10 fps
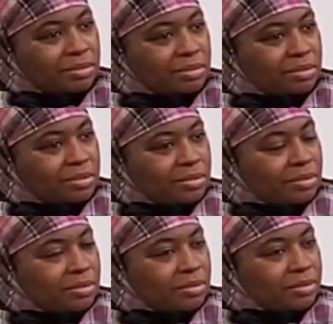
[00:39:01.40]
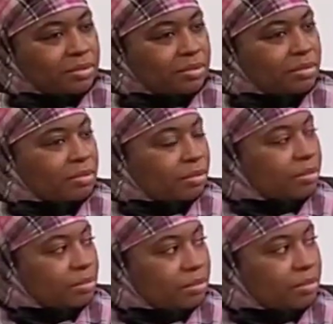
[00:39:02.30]

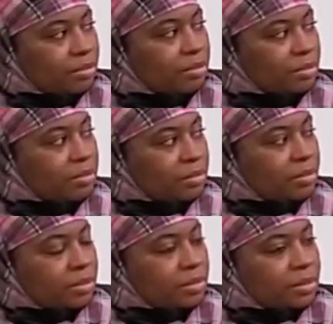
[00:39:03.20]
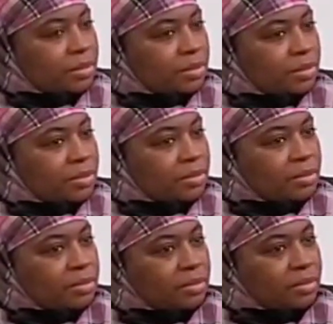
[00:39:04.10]

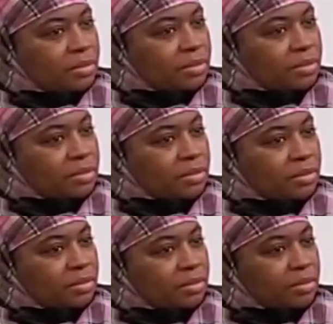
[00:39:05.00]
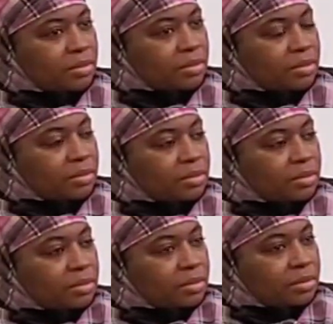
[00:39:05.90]

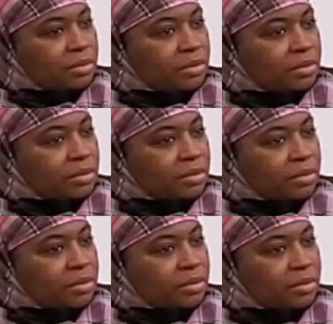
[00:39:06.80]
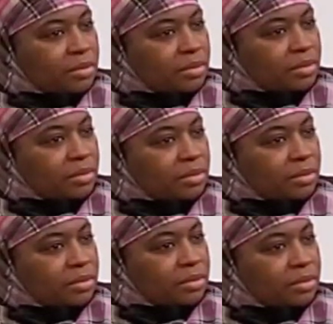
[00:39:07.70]

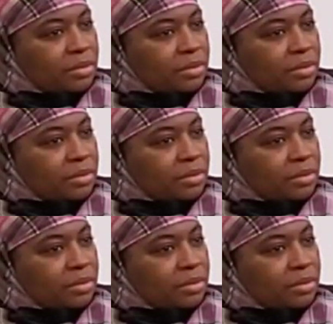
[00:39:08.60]
This person isn't speaking.